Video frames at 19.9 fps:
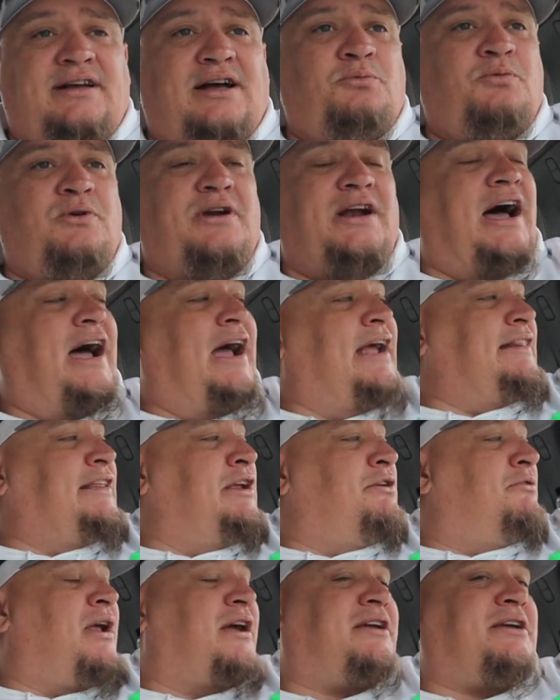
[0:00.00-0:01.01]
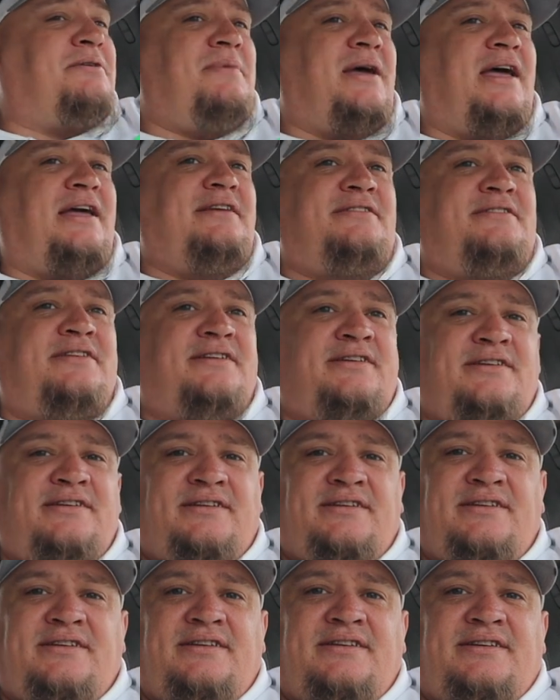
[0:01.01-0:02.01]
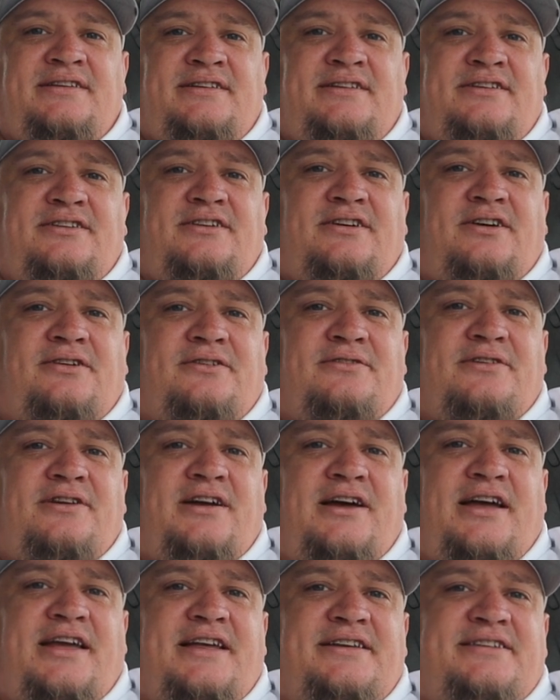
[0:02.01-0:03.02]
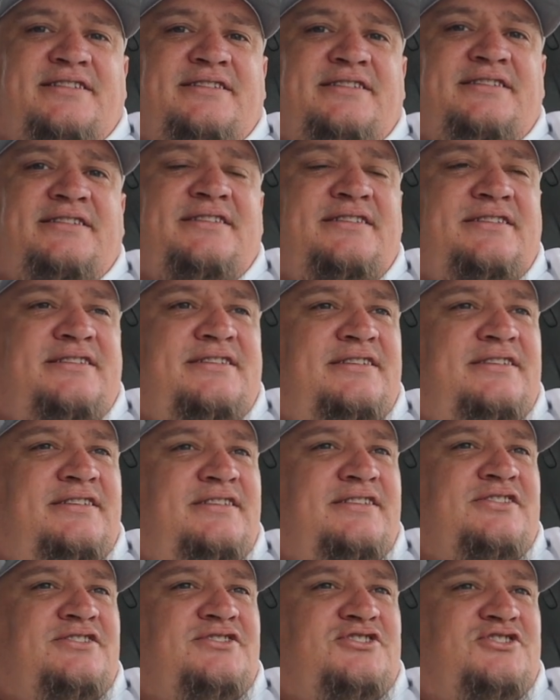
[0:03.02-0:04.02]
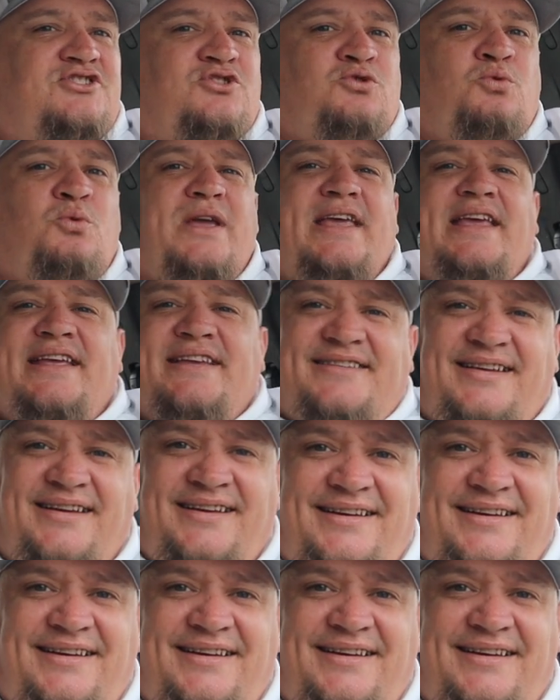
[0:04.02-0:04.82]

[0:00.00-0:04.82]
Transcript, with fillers: Would highly recommend. All right. Sweet.